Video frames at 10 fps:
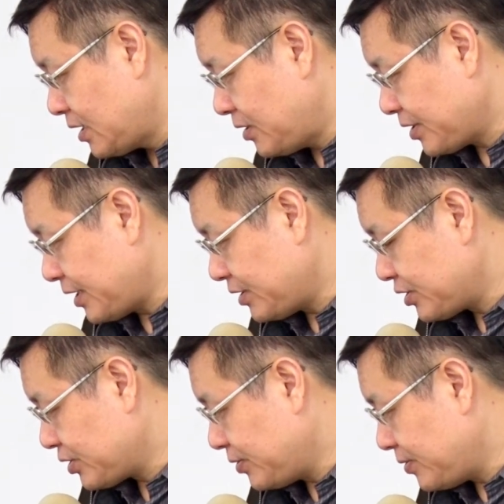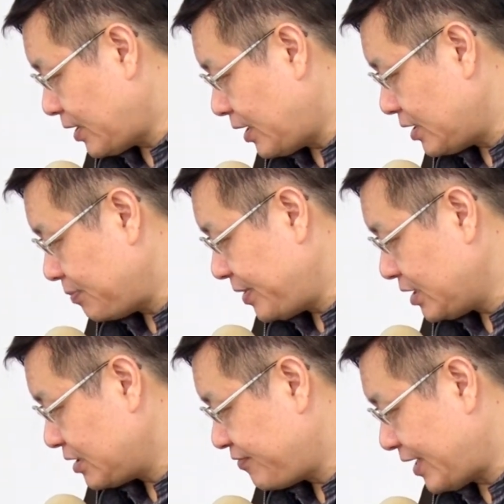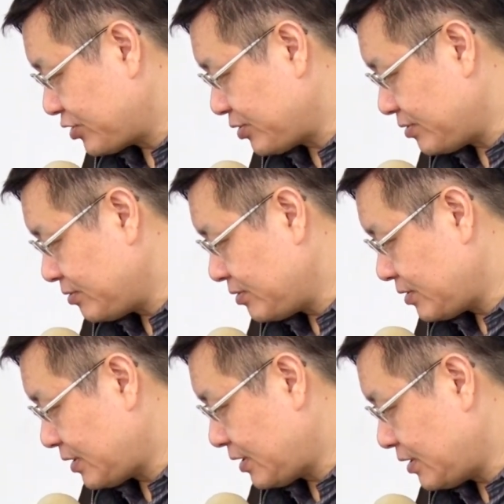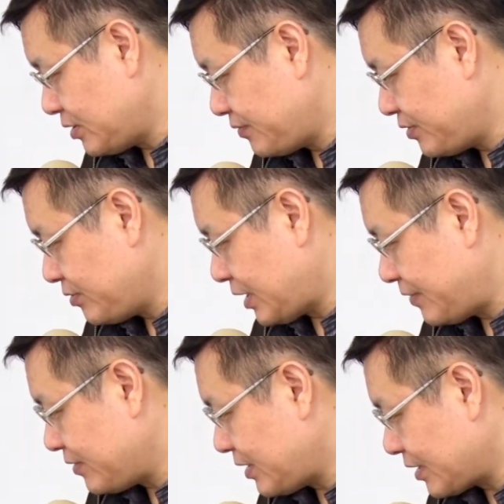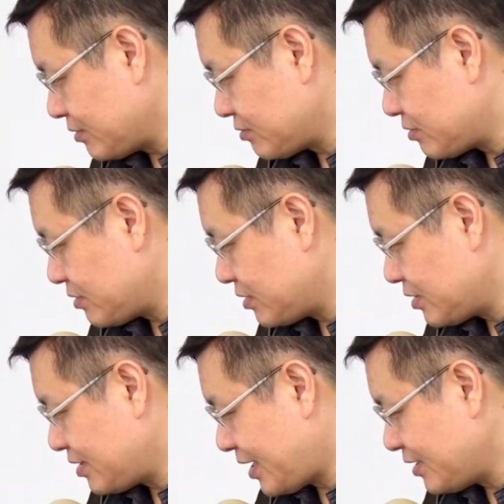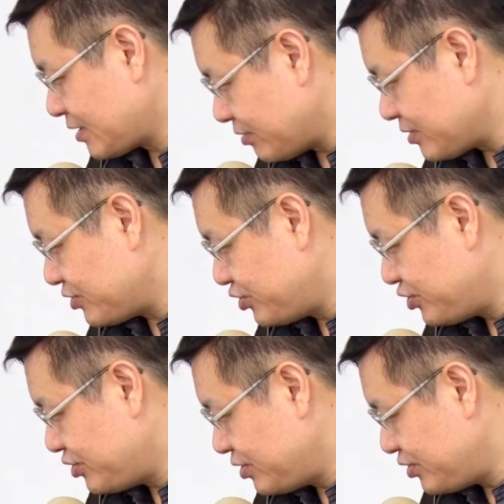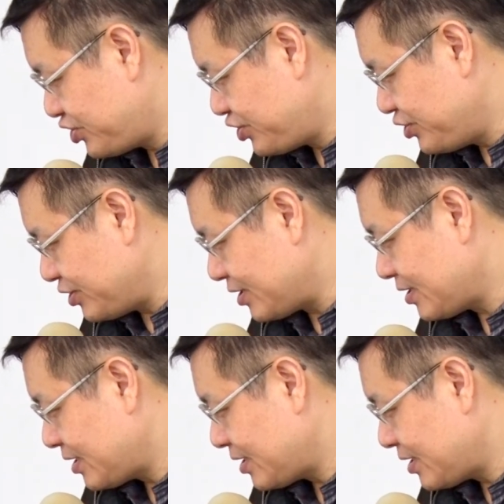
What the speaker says: Okay, so the peak diffraction, if you have like a 9,000 G,